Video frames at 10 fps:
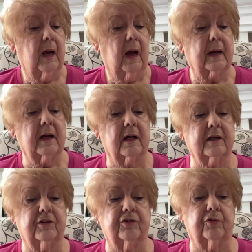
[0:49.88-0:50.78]
I got
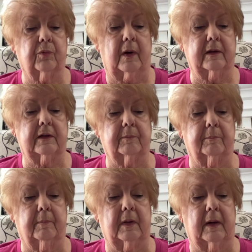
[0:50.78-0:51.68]
into
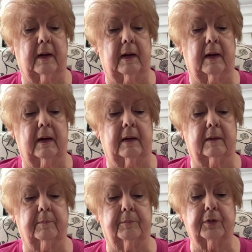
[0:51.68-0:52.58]
writing
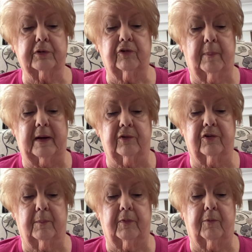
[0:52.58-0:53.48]
books about
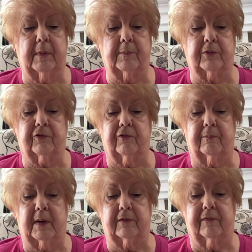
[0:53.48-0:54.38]
some of the members of
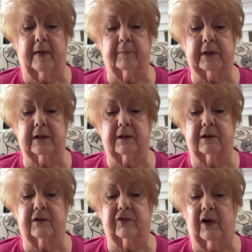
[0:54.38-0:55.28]
my family and
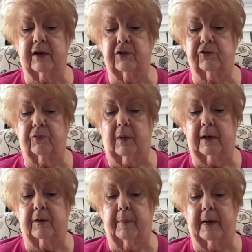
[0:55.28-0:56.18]
decided to
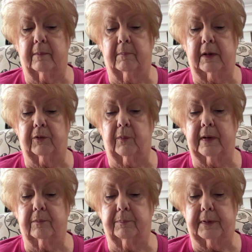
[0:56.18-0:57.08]
write about my
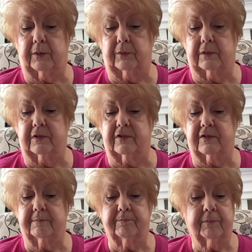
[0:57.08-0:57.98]
grandparents.
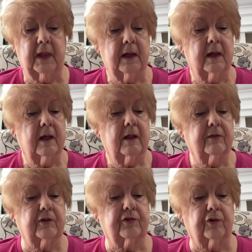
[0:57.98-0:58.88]

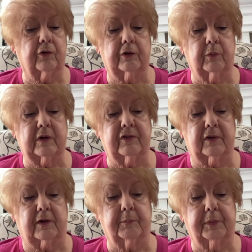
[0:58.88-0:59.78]
The story wasn't
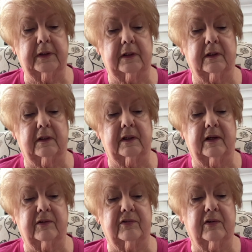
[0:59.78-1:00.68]
complete
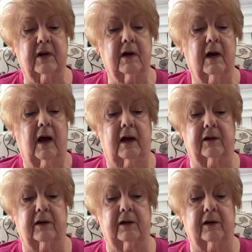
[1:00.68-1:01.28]
unless I